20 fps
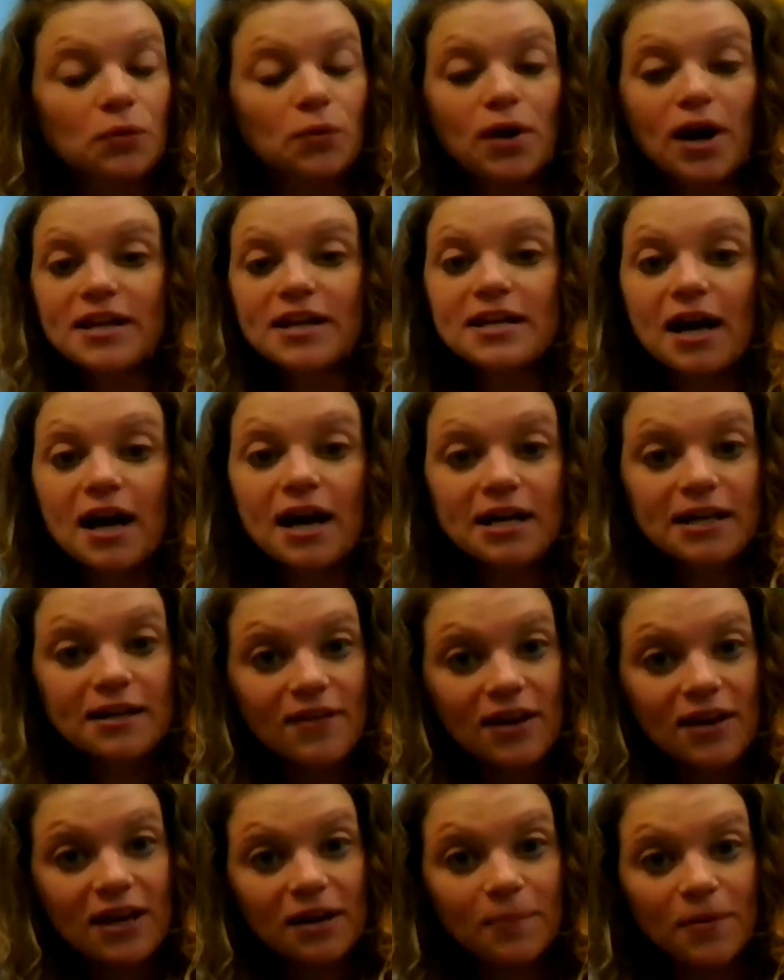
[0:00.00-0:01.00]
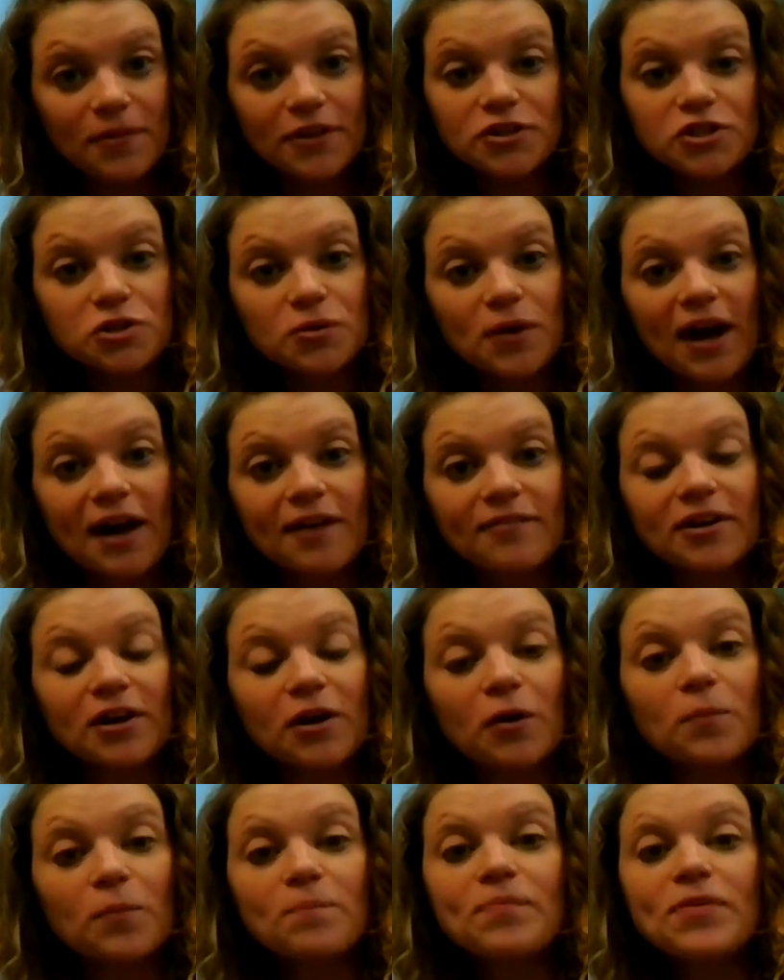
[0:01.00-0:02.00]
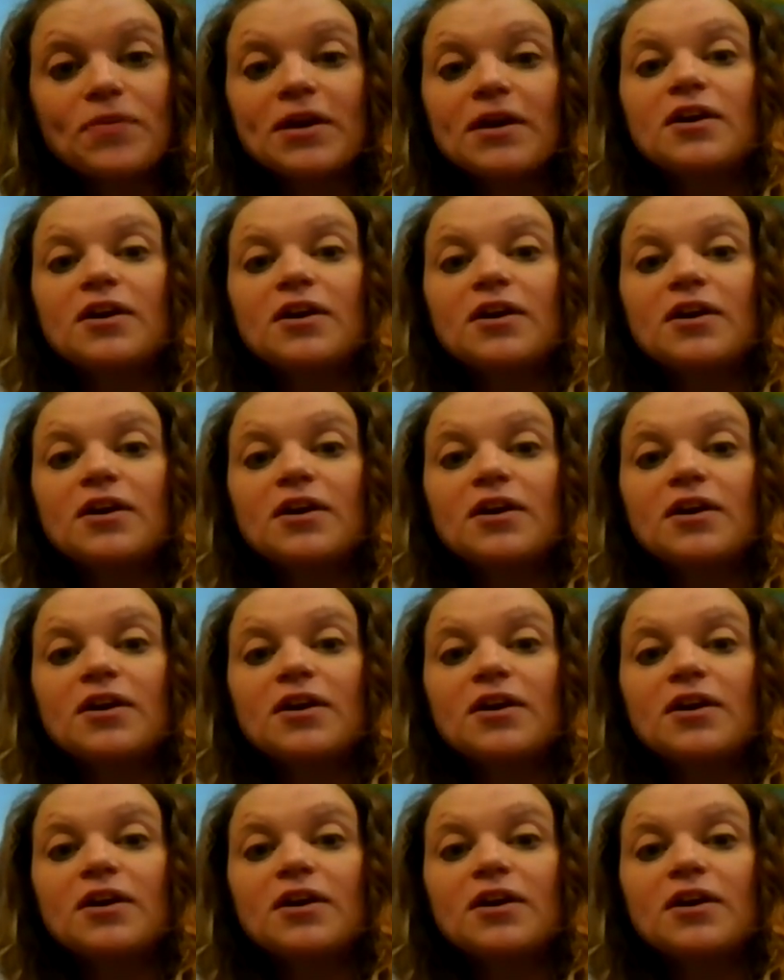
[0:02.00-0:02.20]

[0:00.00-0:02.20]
or any kind of animal that you have at home.